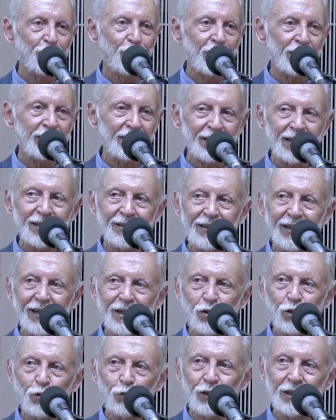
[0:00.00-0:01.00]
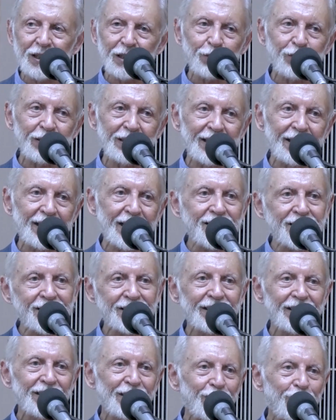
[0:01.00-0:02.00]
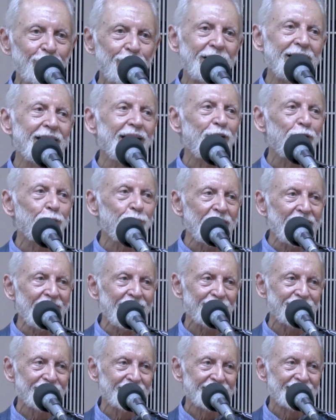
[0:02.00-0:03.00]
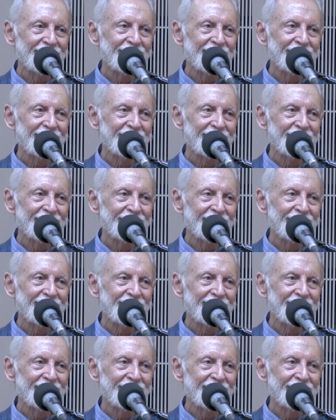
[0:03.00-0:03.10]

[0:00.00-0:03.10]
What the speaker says: For that grace to work within us, we need to believe.